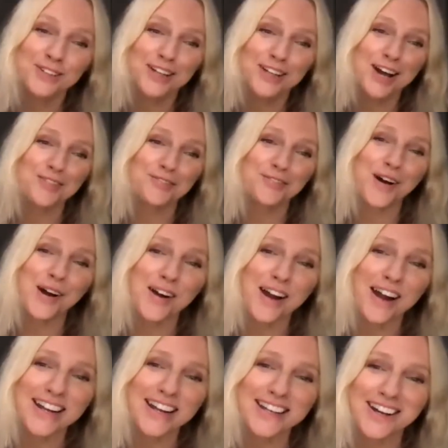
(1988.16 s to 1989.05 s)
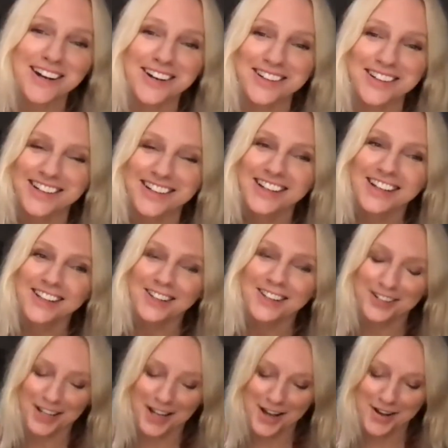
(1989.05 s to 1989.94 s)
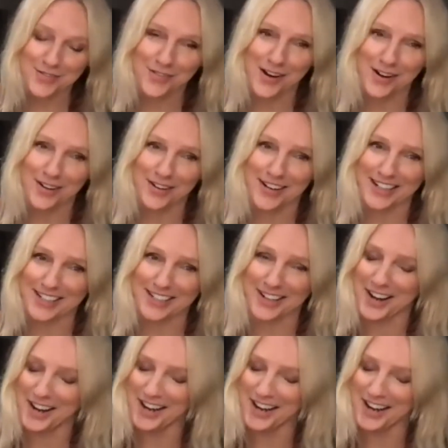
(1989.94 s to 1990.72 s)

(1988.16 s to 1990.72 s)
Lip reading: my god! Okay, oh my god!